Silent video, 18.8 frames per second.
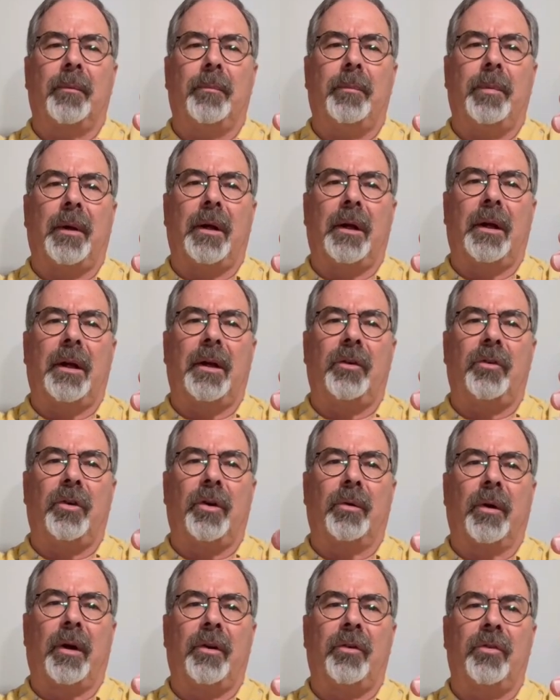B, G
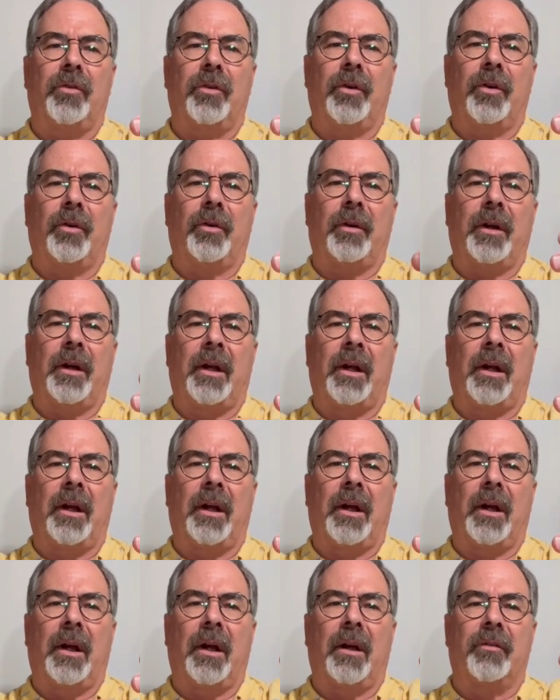grace note,
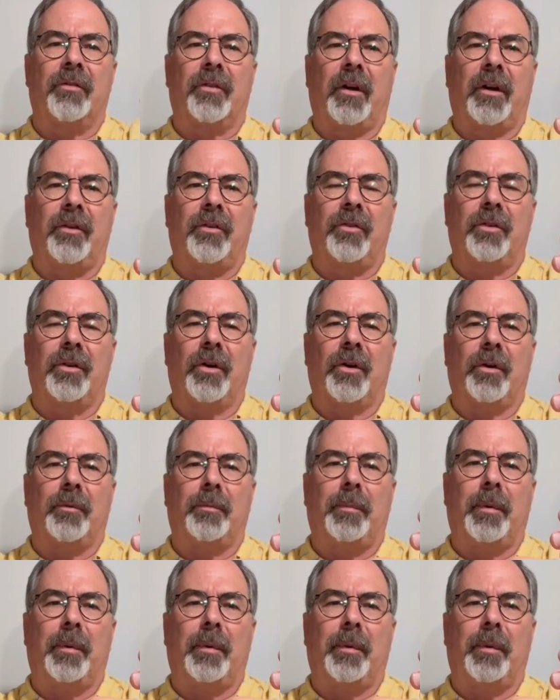E, F grace note,